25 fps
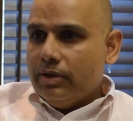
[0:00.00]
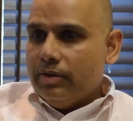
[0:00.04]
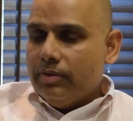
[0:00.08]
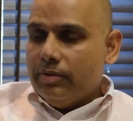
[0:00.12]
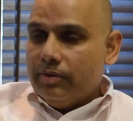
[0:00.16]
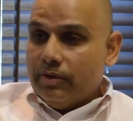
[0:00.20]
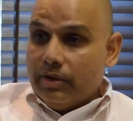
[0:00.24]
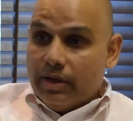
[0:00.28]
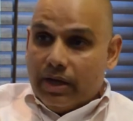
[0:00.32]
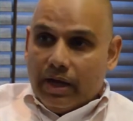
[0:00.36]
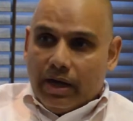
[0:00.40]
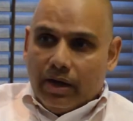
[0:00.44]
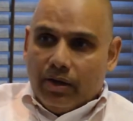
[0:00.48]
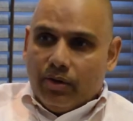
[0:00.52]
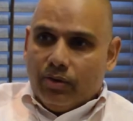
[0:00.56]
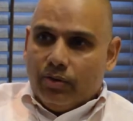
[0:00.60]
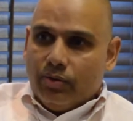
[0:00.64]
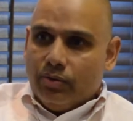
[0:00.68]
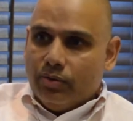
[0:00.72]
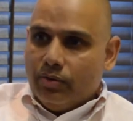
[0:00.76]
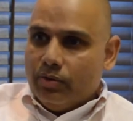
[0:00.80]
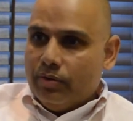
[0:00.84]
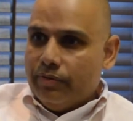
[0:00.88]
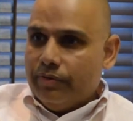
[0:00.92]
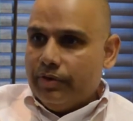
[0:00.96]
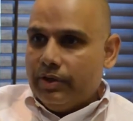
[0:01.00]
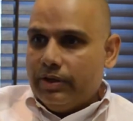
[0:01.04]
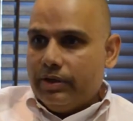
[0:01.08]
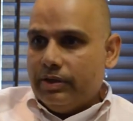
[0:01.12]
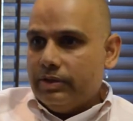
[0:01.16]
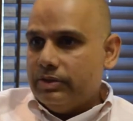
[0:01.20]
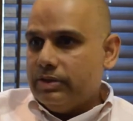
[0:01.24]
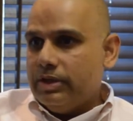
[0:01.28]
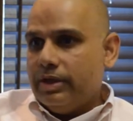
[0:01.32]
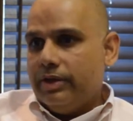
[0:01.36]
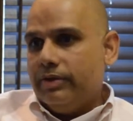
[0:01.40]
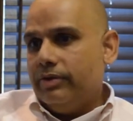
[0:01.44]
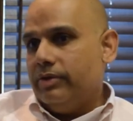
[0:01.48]
The how of it is
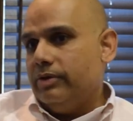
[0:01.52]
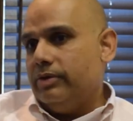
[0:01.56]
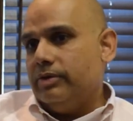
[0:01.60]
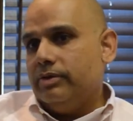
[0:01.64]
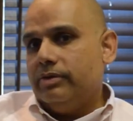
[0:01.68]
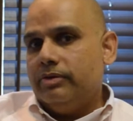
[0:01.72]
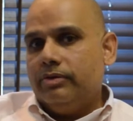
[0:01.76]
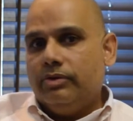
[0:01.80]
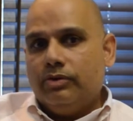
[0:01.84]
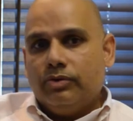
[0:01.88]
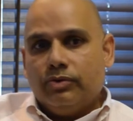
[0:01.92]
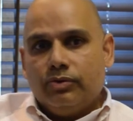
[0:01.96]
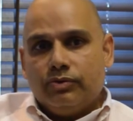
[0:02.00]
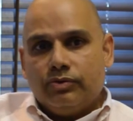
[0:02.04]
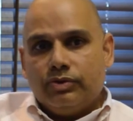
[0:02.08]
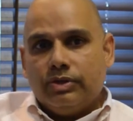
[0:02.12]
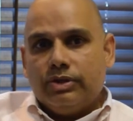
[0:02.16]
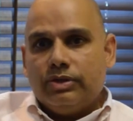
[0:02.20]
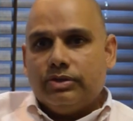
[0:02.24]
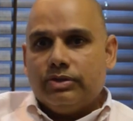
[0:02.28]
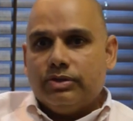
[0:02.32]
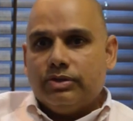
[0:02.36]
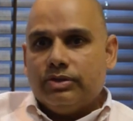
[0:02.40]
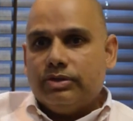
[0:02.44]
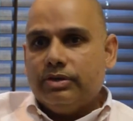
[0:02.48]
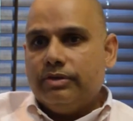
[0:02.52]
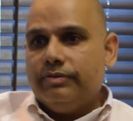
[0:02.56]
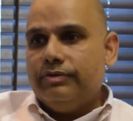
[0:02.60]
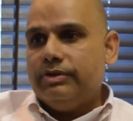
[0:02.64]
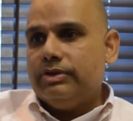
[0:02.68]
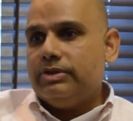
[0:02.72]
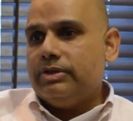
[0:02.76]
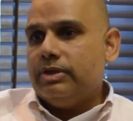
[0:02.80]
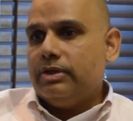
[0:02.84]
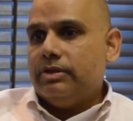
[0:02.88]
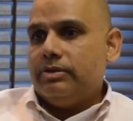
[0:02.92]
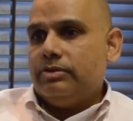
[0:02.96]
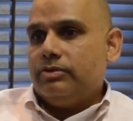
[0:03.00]
either, you know, traditional TV
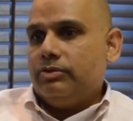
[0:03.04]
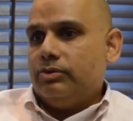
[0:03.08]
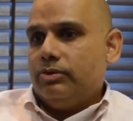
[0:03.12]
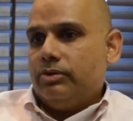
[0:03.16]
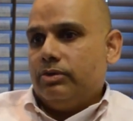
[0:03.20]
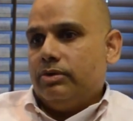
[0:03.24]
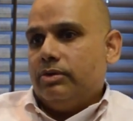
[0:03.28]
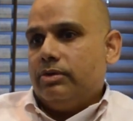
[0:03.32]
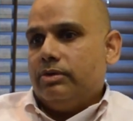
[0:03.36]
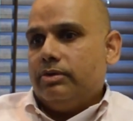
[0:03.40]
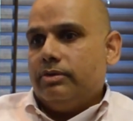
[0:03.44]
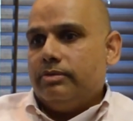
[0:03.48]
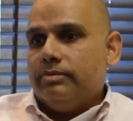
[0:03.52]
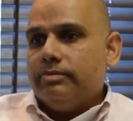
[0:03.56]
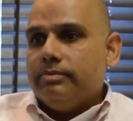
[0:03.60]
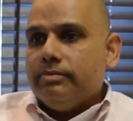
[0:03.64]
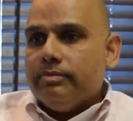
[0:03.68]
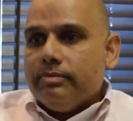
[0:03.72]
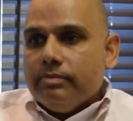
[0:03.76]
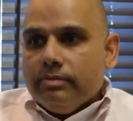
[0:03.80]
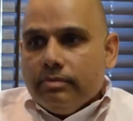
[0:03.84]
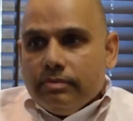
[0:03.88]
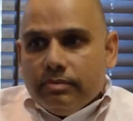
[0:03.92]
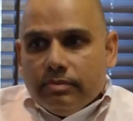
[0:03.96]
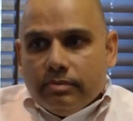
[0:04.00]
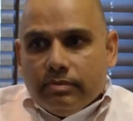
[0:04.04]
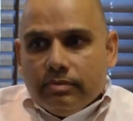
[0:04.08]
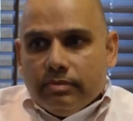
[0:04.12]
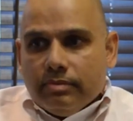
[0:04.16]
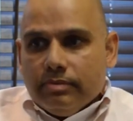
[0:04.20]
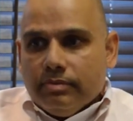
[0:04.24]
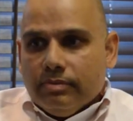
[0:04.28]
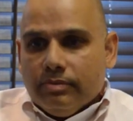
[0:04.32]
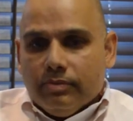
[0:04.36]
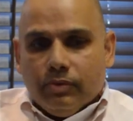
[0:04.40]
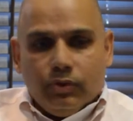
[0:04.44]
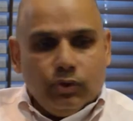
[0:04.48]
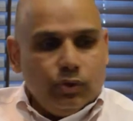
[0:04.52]
sets or
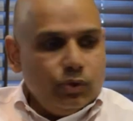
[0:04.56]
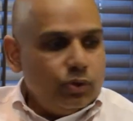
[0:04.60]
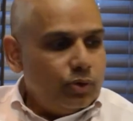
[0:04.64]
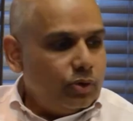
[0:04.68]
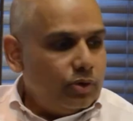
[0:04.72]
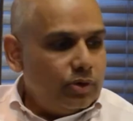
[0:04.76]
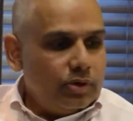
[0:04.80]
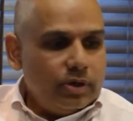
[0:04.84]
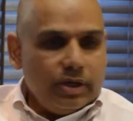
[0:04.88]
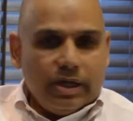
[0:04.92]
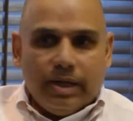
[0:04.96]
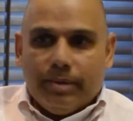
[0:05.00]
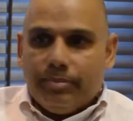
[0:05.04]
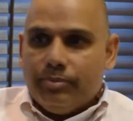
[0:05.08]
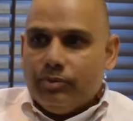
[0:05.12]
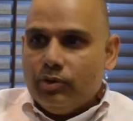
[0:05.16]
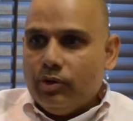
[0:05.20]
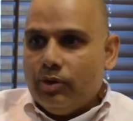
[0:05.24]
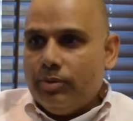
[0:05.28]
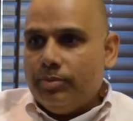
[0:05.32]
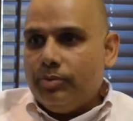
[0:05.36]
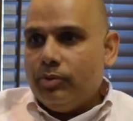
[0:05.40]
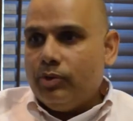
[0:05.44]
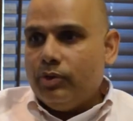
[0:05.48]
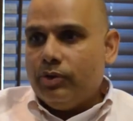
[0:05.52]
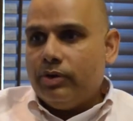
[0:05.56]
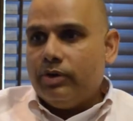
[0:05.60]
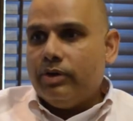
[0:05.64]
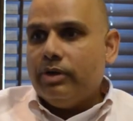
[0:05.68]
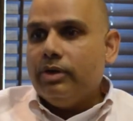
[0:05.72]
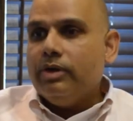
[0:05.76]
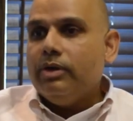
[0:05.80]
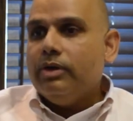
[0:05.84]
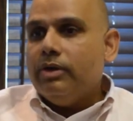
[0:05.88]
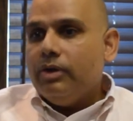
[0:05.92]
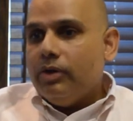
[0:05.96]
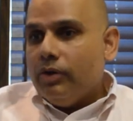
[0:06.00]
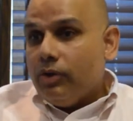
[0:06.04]
your laptop or
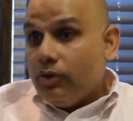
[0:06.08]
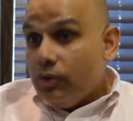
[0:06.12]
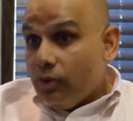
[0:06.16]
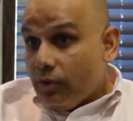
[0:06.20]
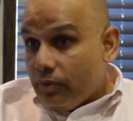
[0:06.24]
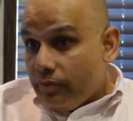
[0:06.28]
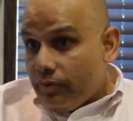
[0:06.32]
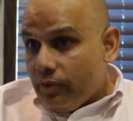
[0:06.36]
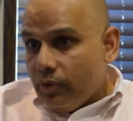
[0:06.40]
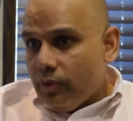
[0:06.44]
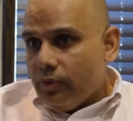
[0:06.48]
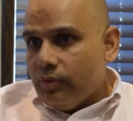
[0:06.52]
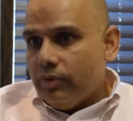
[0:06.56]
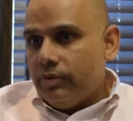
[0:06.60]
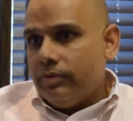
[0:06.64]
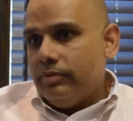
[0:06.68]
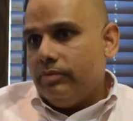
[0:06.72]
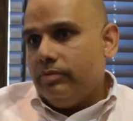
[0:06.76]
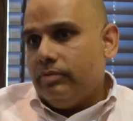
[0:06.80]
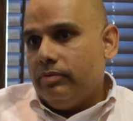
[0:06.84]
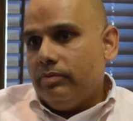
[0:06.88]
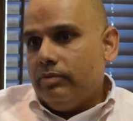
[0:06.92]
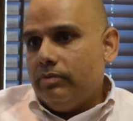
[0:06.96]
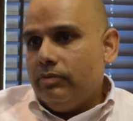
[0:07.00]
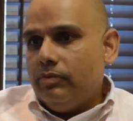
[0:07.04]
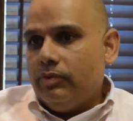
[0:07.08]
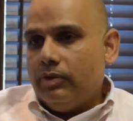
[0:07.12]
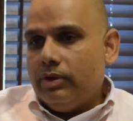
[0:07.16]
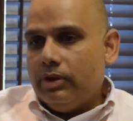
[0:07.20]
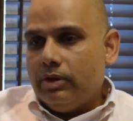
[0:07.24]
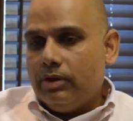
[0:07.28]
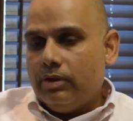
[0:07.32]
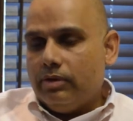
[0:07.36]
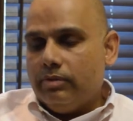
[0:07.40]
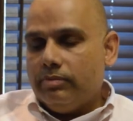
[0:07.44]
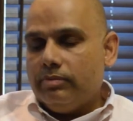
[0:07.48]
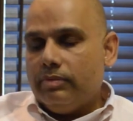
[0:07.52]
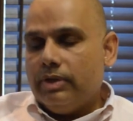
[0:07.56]
your phone,
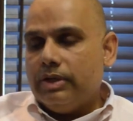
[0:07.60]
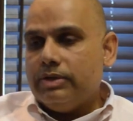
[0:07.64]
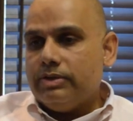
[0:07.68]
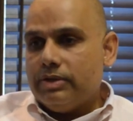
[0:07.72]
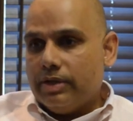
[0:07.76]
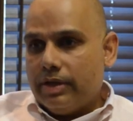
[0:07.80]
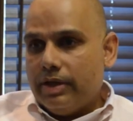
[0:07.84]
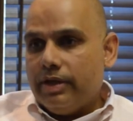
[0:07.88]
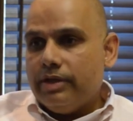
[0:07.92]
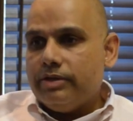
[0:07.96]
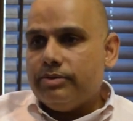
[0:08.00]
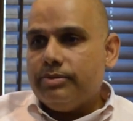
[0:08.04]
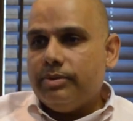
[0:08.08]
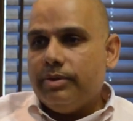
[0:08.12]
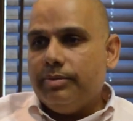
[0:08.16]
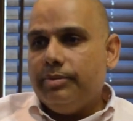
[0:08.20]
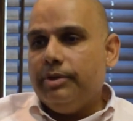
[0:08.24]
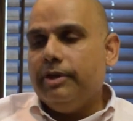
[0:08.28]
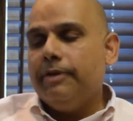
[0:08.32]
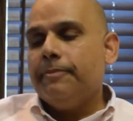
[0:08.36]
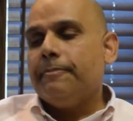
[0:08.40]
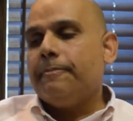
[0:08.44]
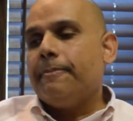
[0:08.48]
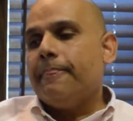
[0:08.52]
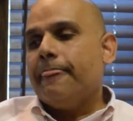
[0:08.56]
as the case may be.